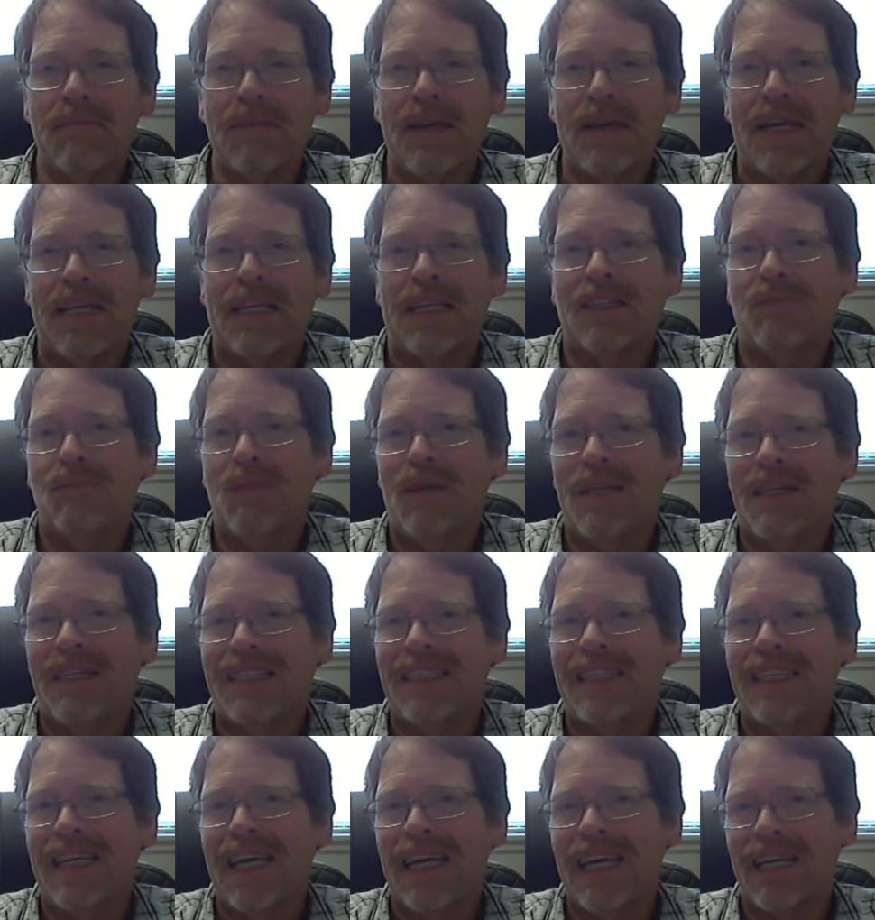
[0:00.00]
It has been a
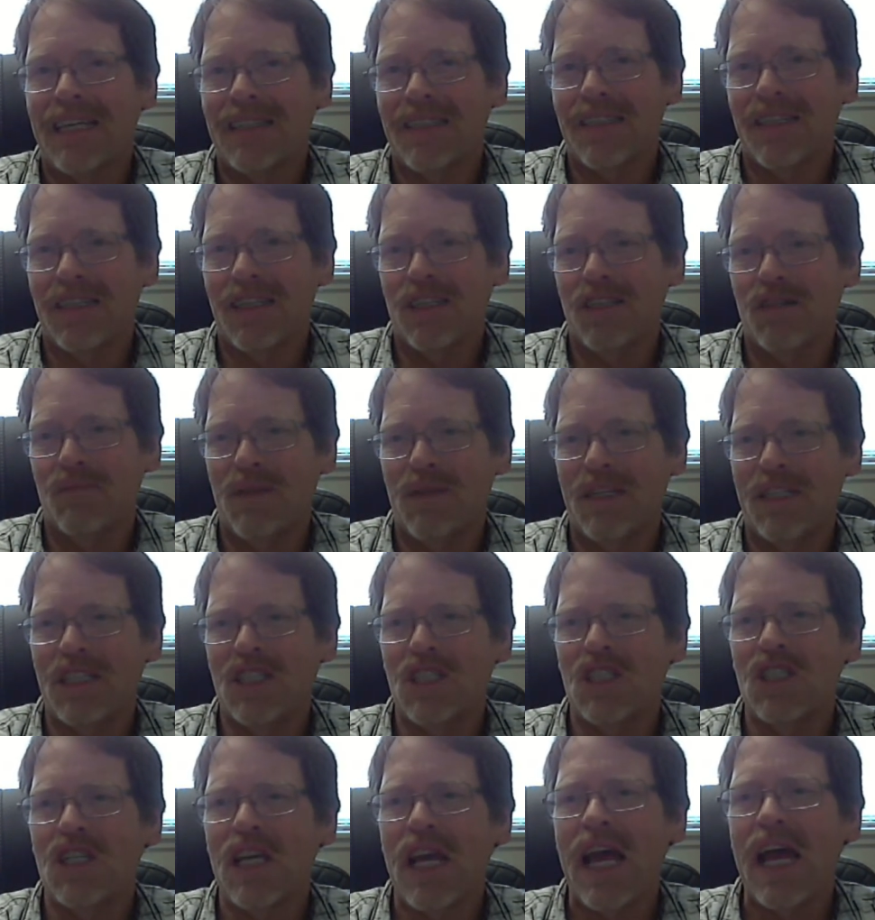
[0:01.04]
text that has been
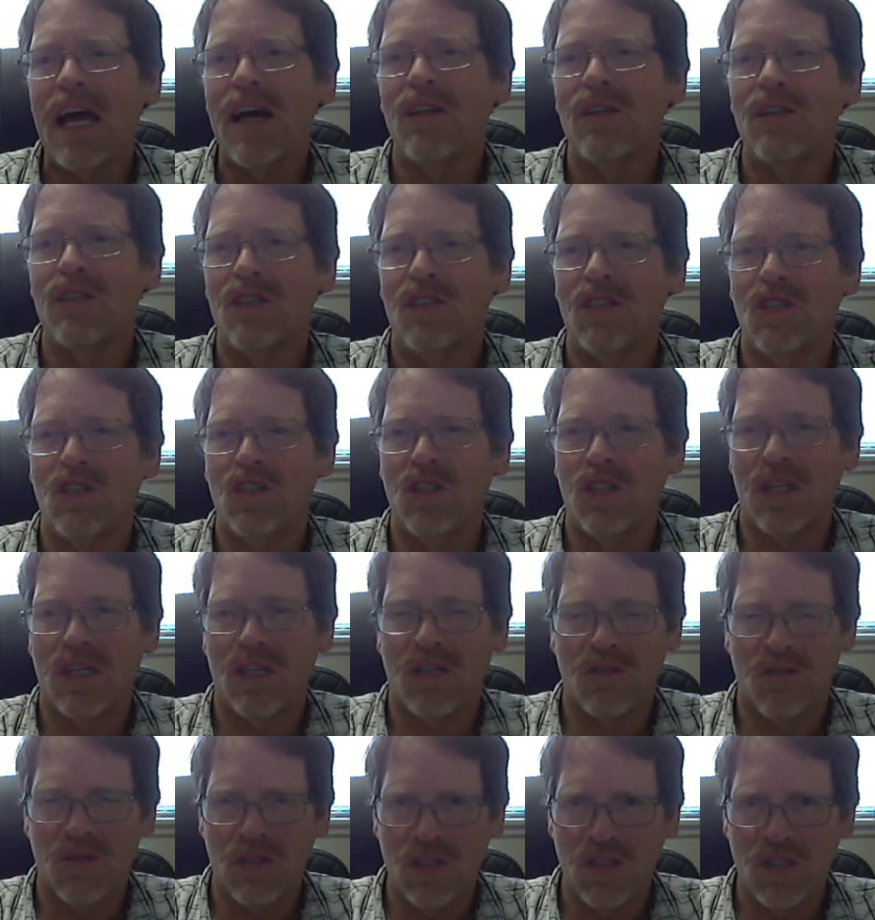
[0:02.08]
challenging
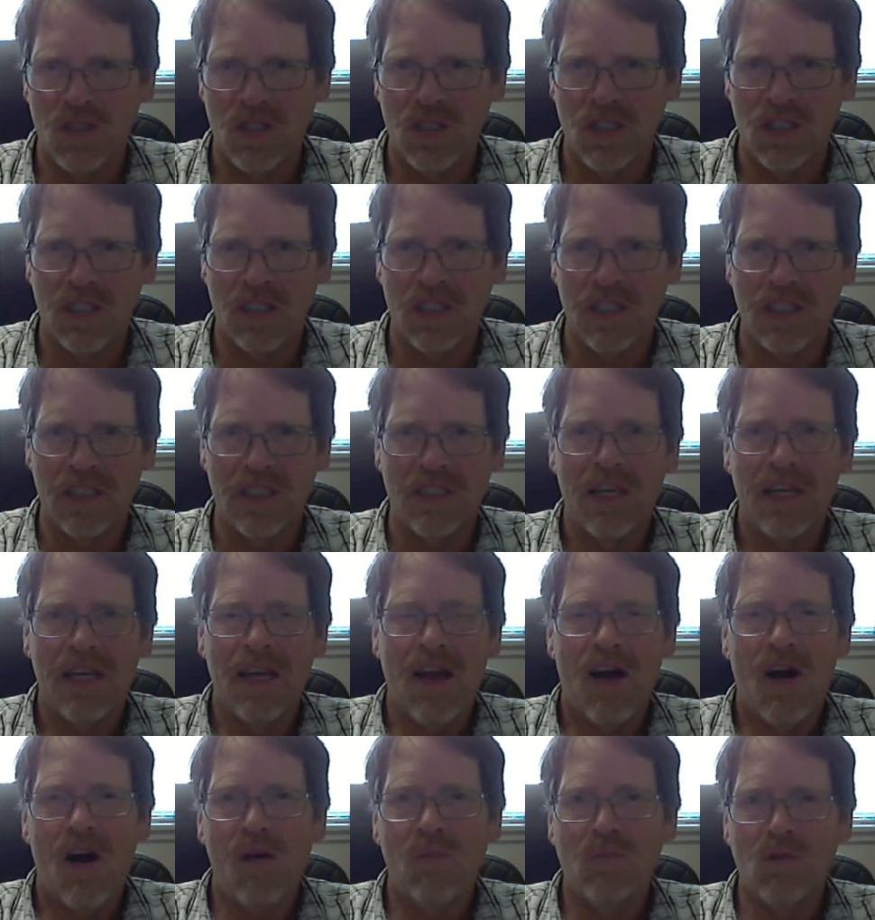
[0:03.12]
Christians
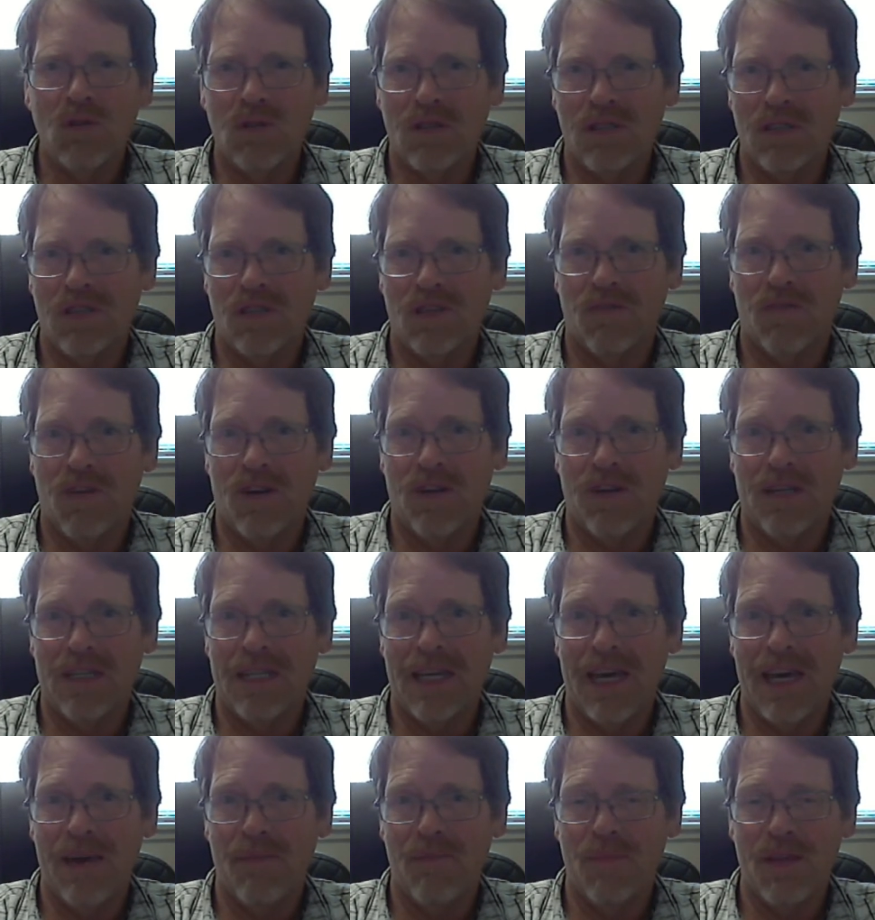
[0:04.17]
almost since the very
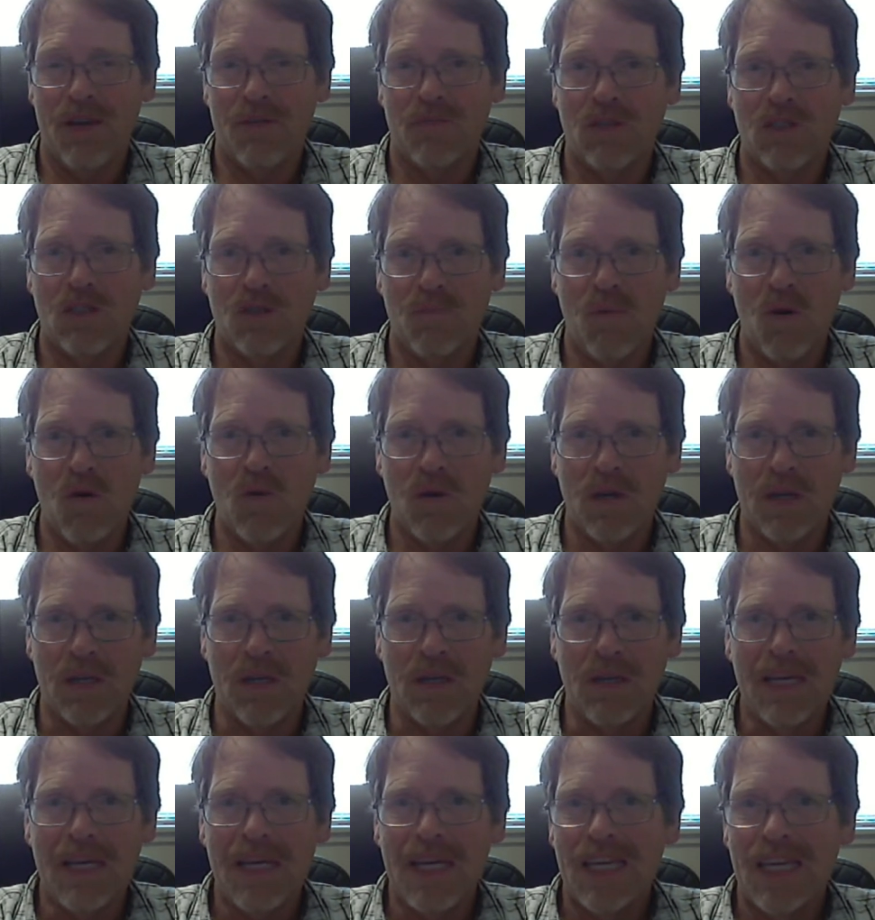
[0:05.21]
time that it was spoken.